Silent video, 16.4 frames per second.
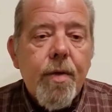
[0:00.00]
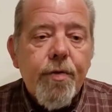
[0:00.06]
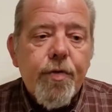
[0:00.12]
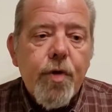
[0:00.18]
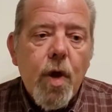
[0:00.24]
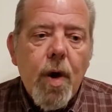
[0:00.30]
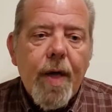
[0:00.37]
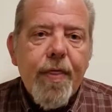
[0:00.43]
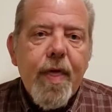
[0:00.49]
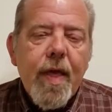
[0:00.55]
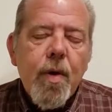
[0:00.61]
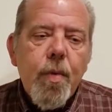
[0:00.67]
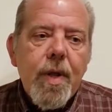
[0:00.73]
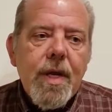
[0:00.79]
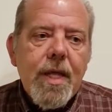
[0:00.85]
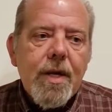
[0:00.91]
So I
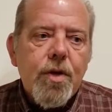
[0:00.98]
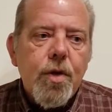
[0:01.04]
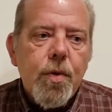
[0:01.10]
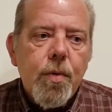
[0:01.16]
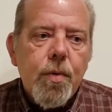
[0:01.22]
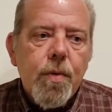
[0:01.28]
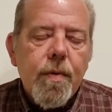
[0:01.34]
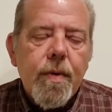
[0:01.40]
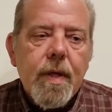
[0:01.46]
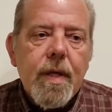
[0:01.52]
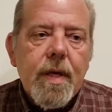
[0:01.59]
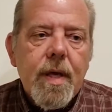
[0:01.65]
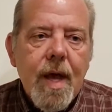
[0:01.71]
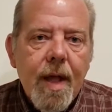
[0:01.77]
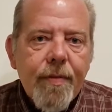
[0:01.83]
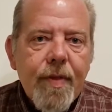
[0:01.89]
think we need to
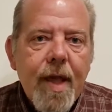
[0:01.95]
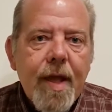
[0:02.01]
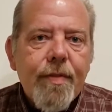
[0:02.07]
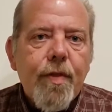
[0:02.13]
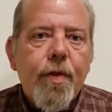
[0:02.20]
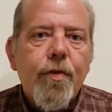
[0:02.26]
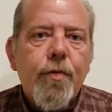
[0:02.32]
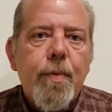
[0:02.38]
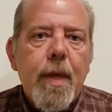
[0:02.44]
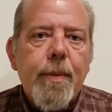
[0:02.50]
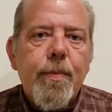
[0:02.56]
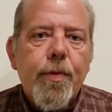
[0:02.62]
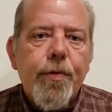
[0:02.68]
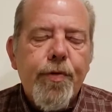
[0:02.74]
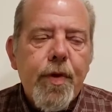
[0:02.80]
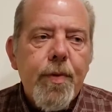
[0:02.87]
contact those
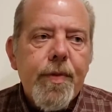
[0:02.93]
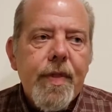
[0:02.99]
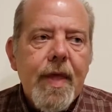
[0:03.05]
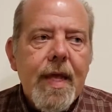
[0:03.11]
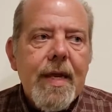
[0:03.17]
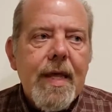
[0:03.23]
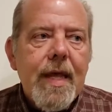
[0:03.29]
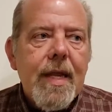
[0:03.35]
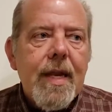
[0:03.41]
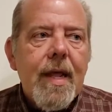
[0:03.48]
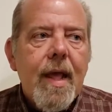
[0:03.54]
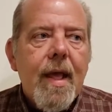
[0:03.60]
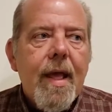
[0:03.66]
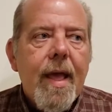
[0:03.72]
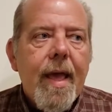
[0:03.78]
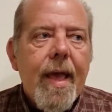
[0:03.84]
people, see what they need,
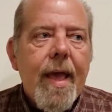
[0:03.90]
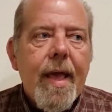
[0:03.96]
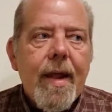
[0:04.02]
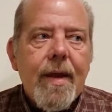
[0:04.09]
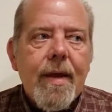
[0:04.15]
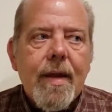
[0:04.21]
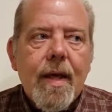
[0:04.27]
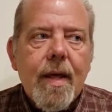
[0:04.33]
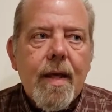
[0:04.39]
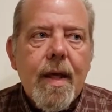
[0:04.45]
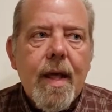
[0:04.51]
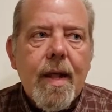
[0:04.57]
and